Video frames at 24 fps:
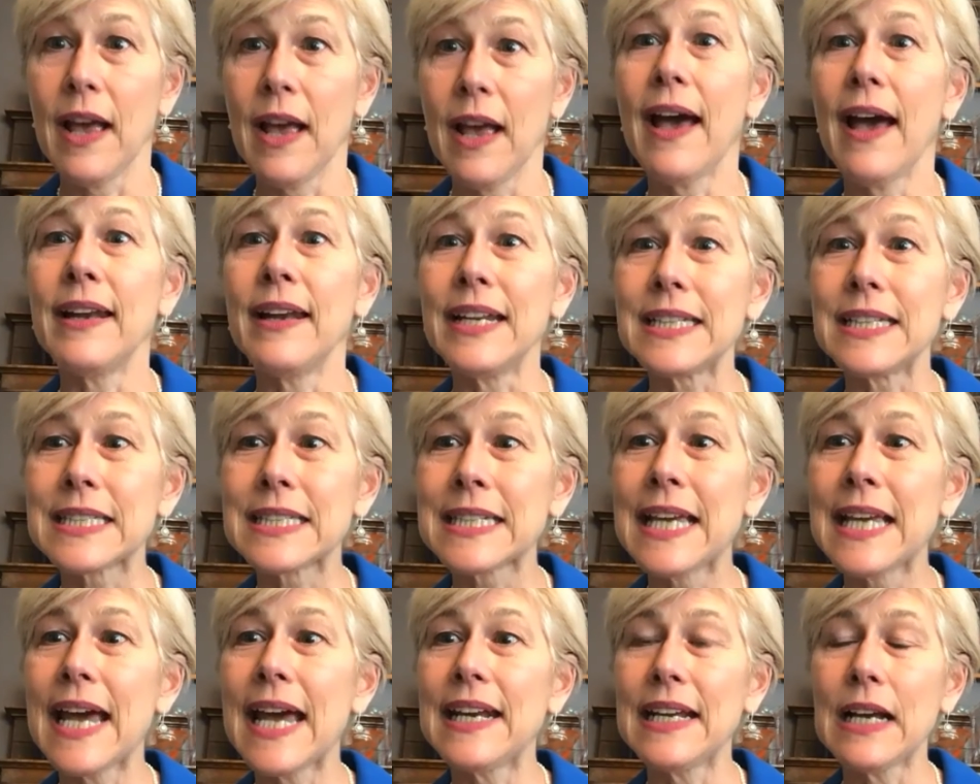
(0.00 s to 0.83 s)
And it's
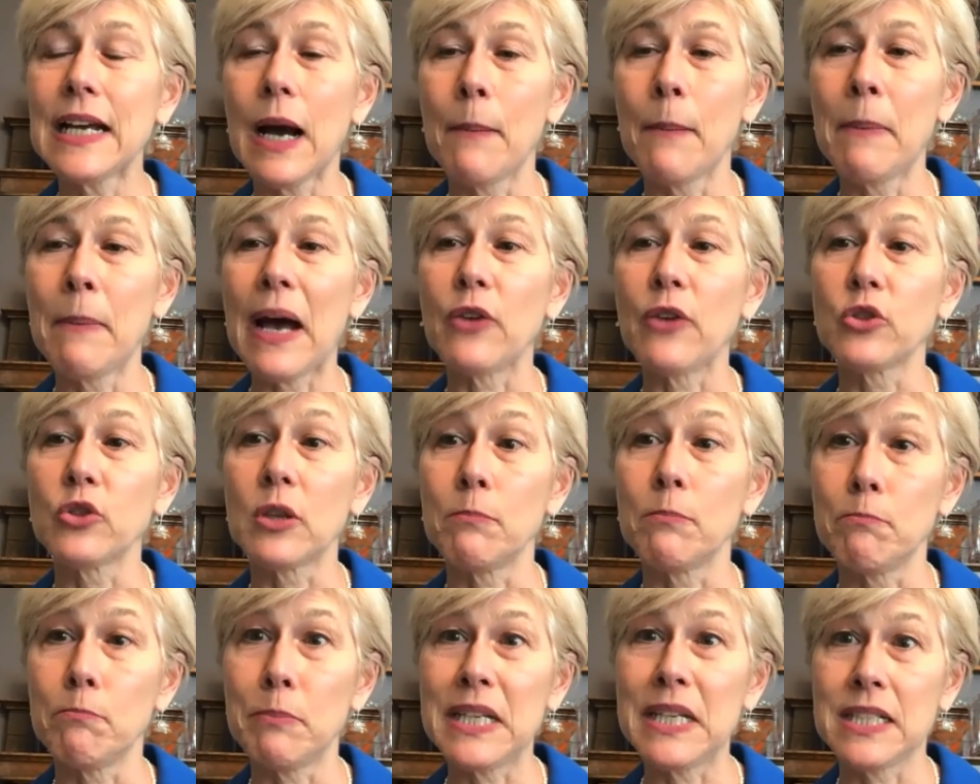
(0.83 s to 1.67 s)
getting about
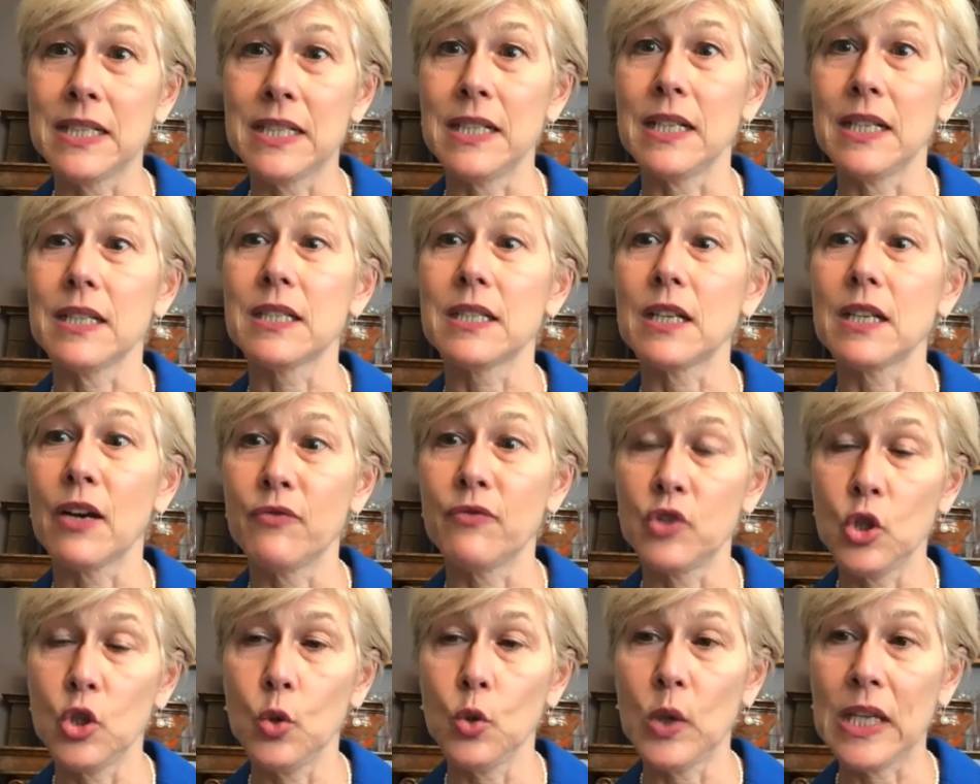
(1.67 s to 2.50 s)
the business
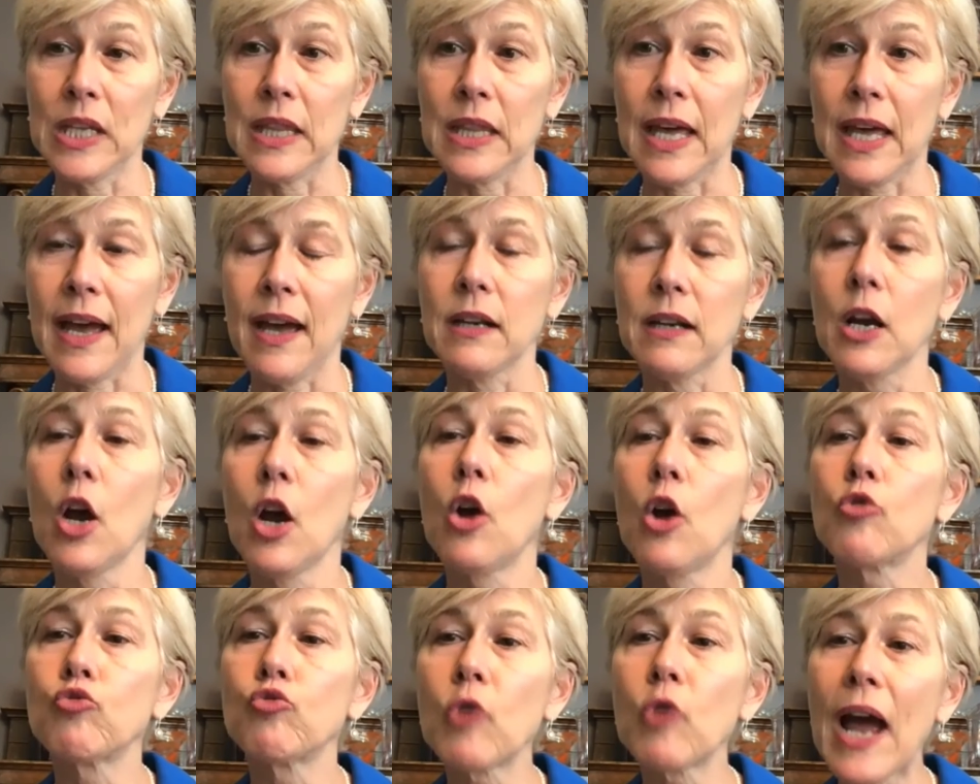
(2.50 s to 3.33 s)
of doing that
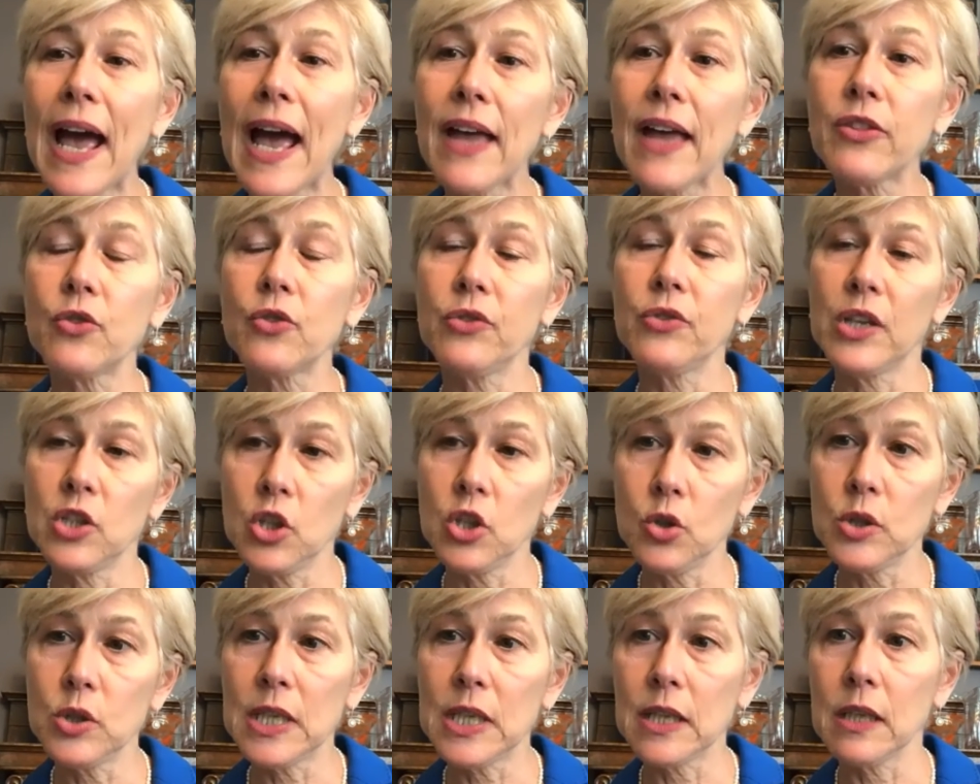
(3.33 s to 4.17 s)
rather than
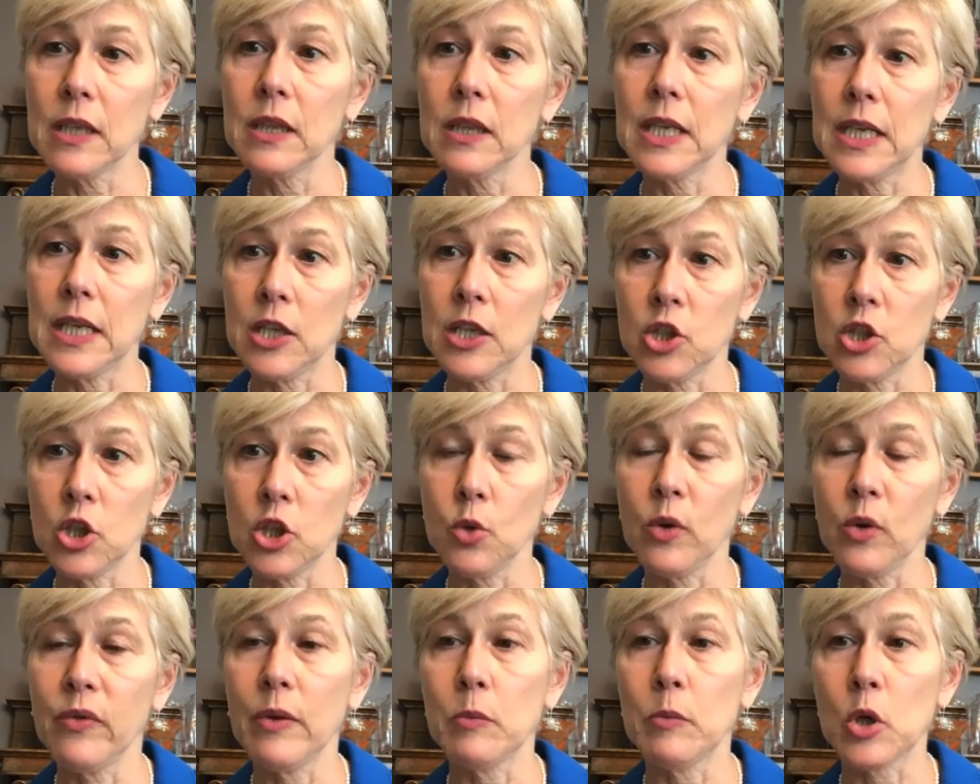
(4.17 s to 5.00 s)
using the
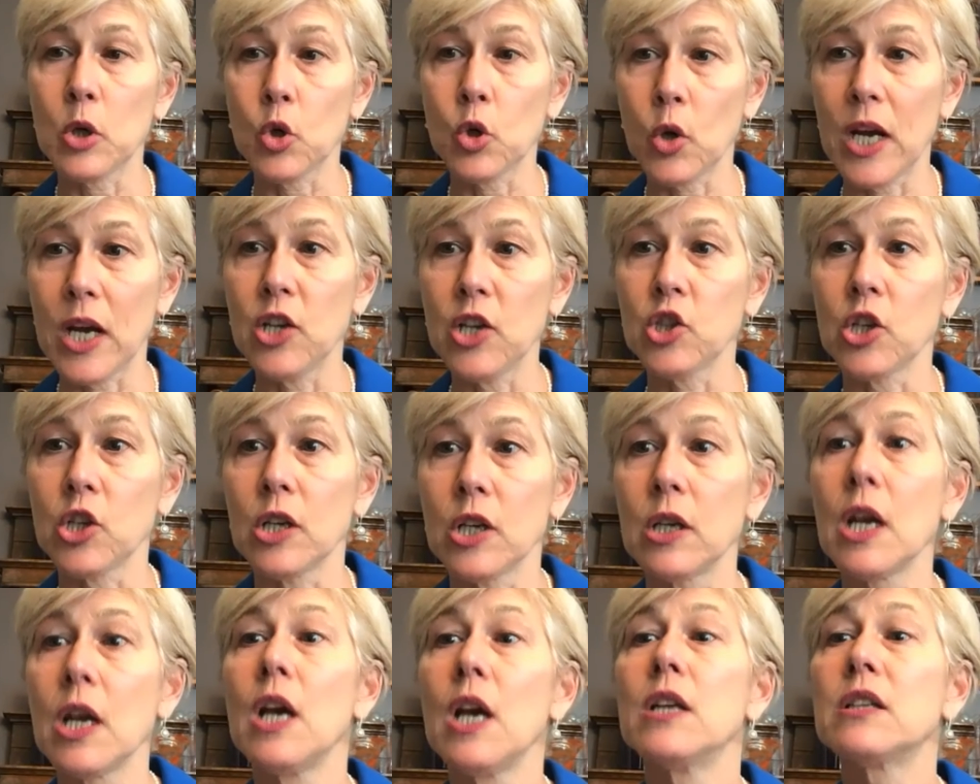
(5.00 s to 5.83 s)
issue of
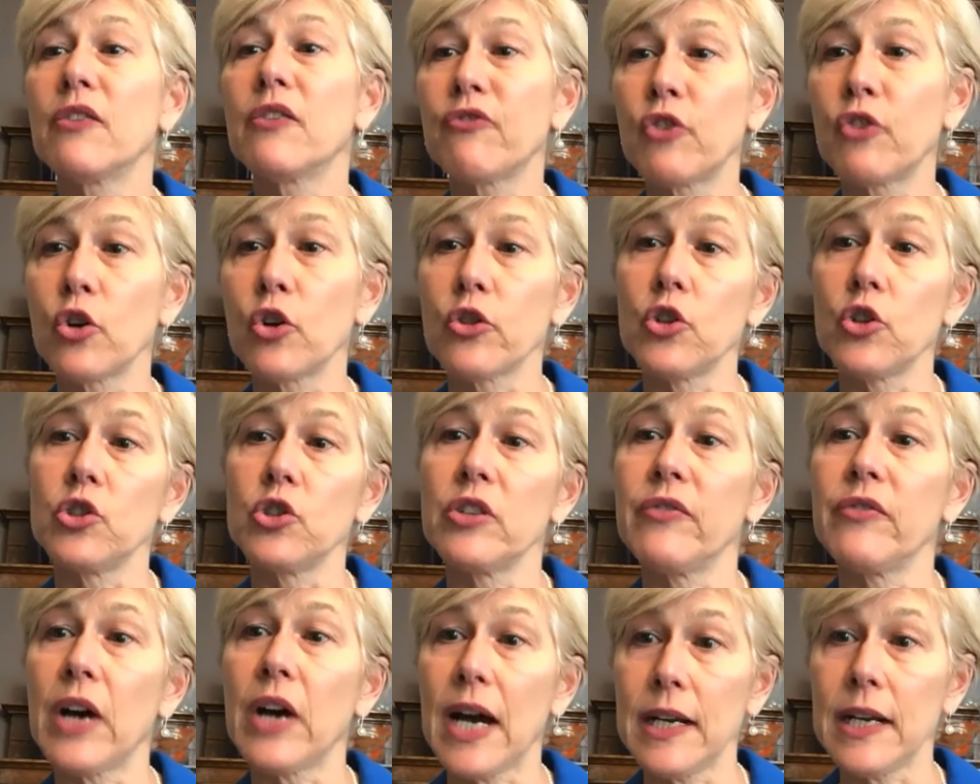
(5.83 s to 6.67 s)
immigration to further
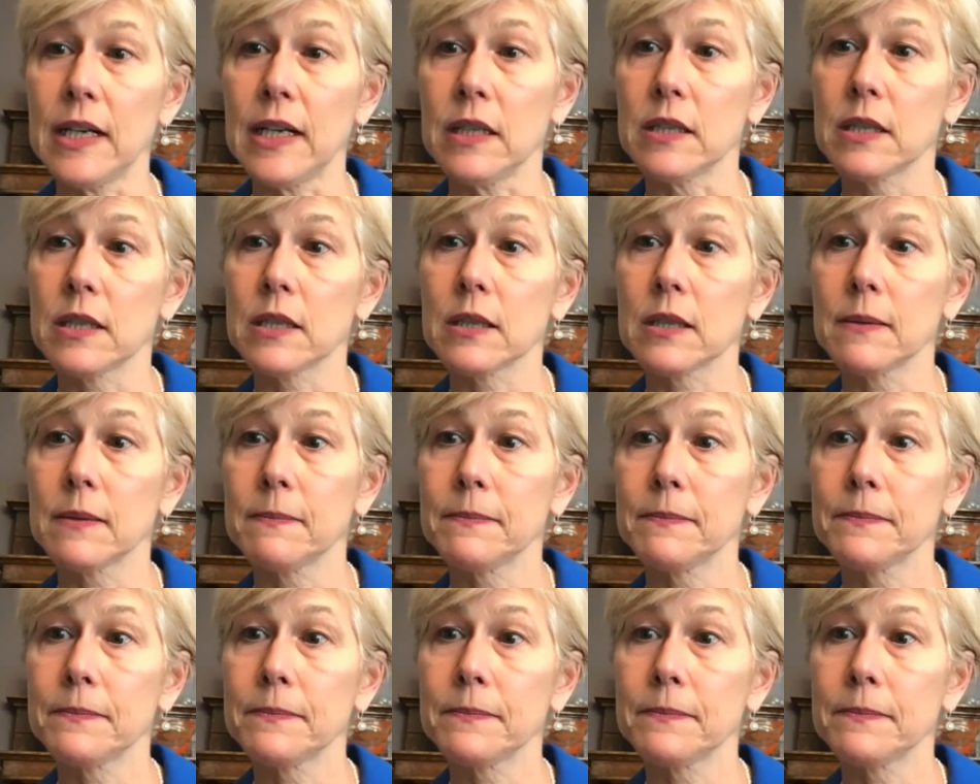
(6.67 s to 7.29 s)
divide us.